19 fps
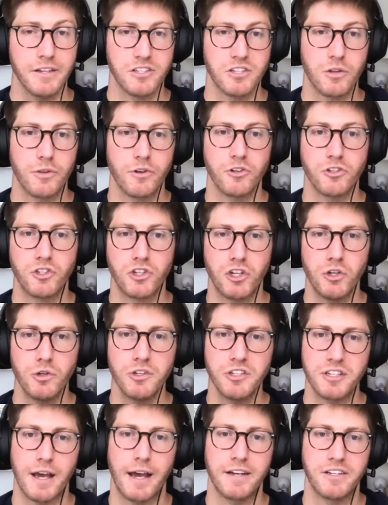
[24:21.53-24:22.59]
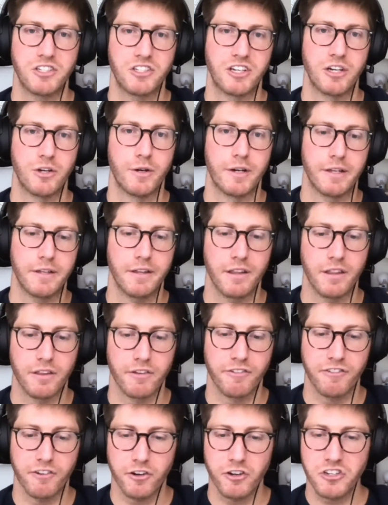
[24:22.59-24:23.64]
so there are two sides to it. The
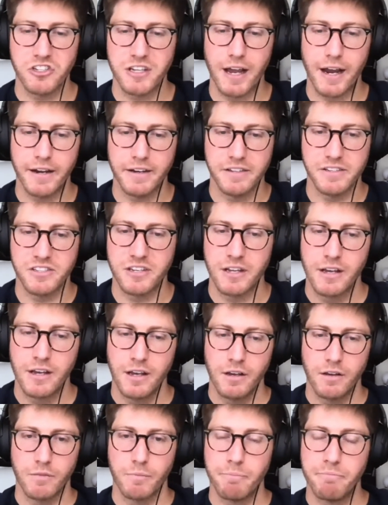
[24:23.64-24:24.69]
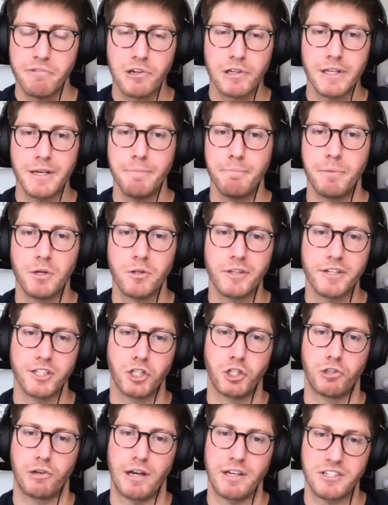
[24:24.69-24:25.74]
first side is really building
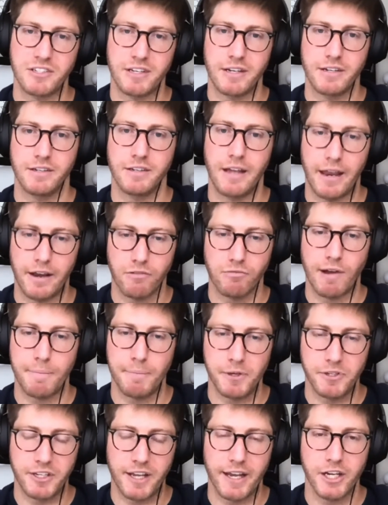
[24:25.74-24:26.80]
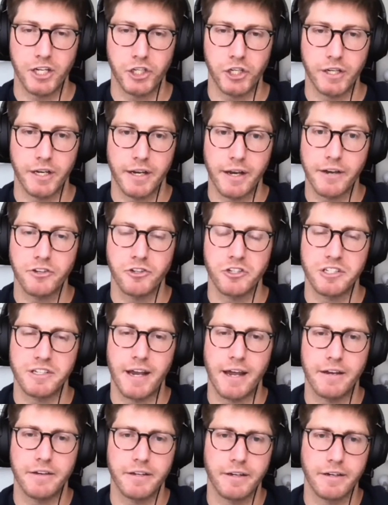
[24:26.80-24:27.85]
trust and a reputation and
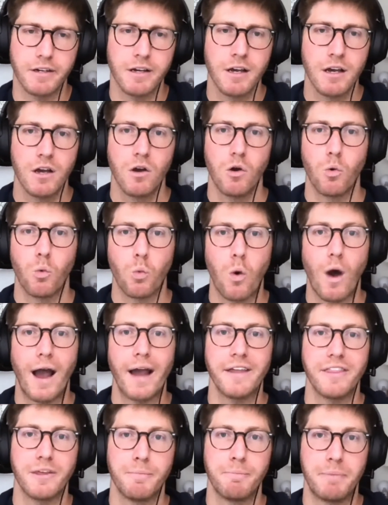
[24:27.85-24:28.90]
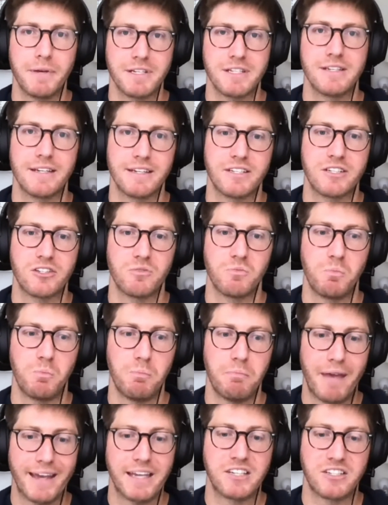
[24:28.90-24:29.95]
understanding why the business
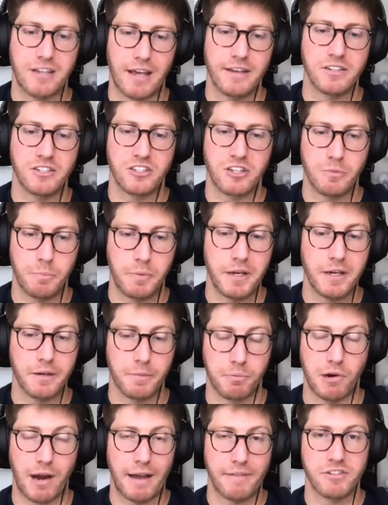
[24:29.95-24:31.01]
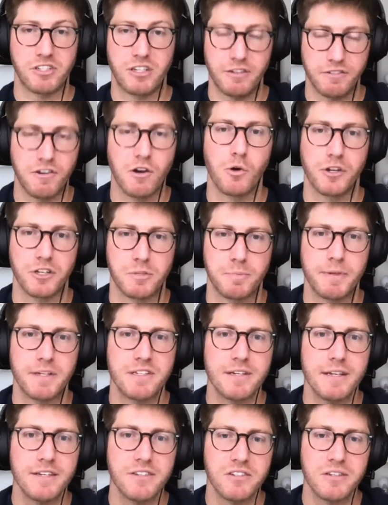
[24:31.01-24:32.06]
makes sense to be a privacy-focused
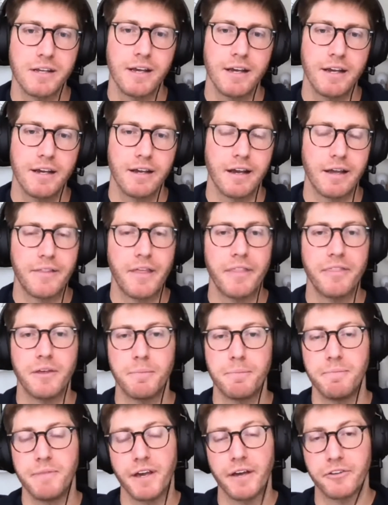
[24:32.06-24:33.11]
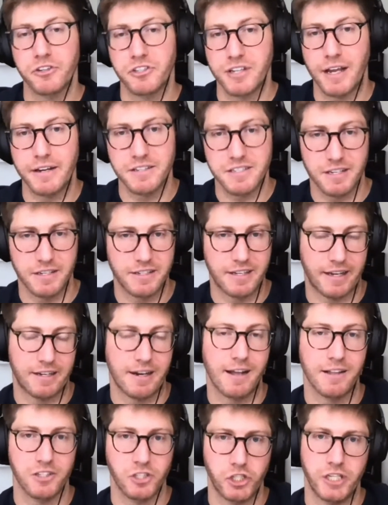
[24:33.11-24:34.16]
business. And then the other side is the
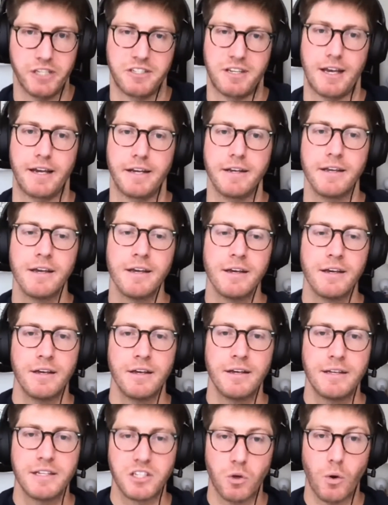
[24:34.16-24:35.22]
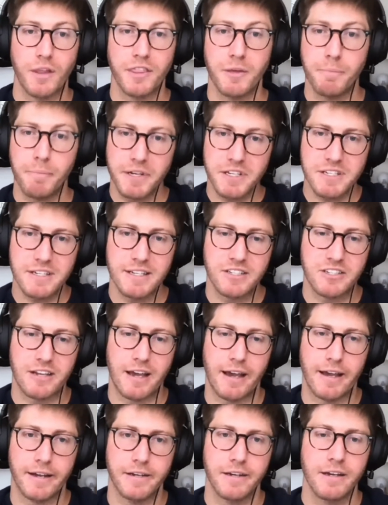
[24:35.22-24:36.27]
technology side. So on the business
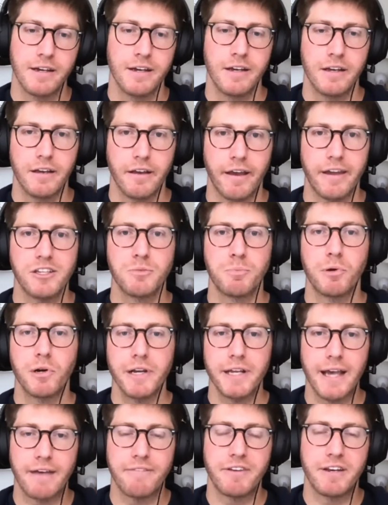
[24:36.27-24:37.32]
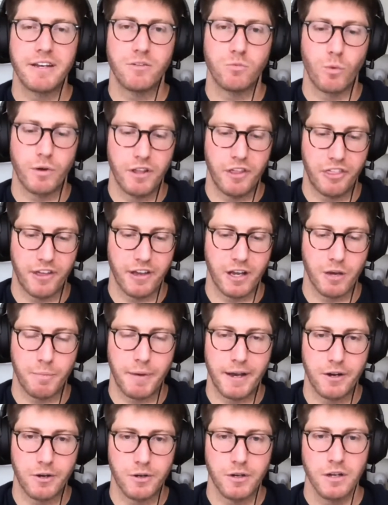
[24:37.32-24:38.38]
side, it's pretty evident when you think
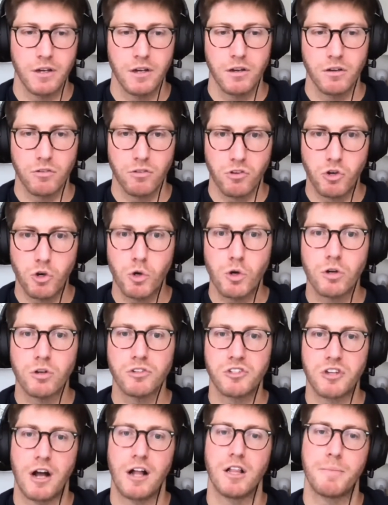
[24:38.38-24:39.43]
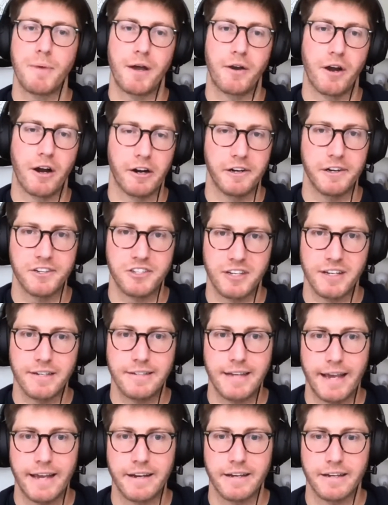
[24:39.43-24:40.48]
about Google's all about harnessing
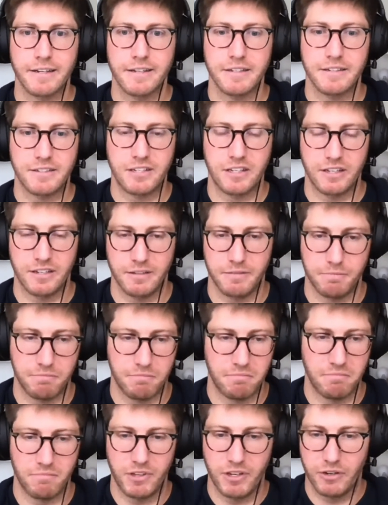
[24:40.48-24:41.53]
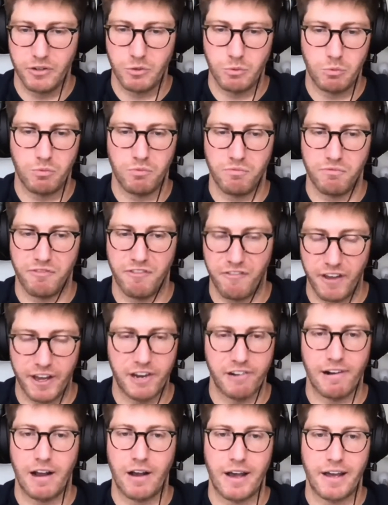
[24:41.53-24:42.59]
data to,
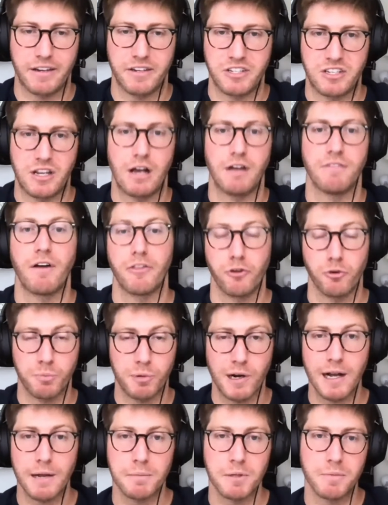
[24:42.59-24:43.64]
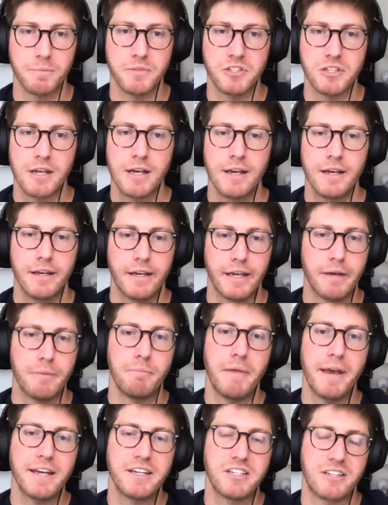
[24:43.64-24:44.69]
figure out how to solve other problems. It
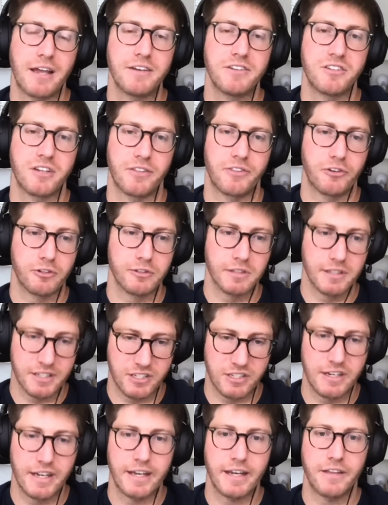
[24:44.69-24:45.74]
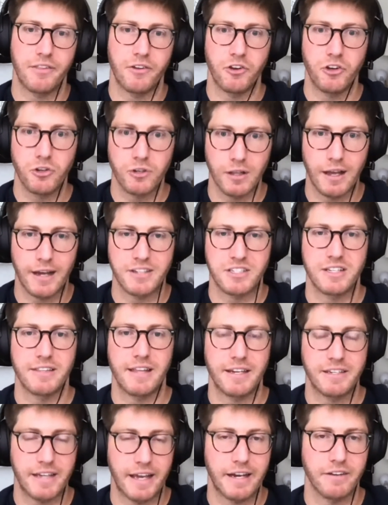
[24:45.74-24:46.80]
makes sense that they're listening and they're utilizing
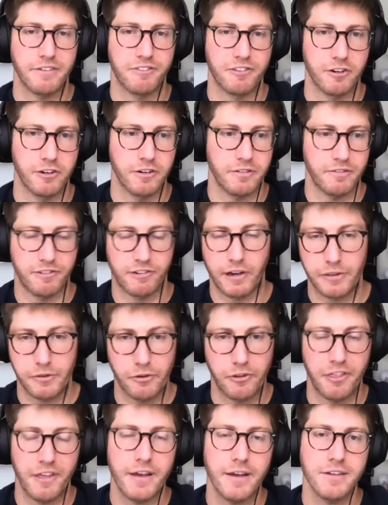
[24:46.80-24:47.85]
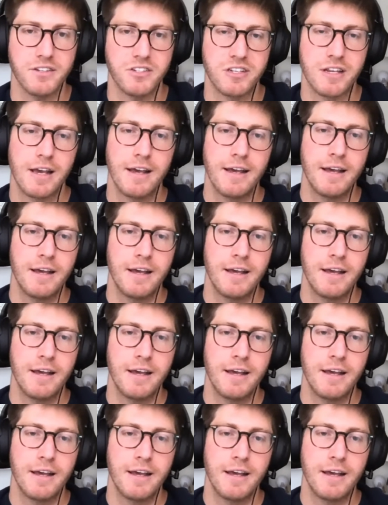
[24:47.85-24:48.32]
that data for other things.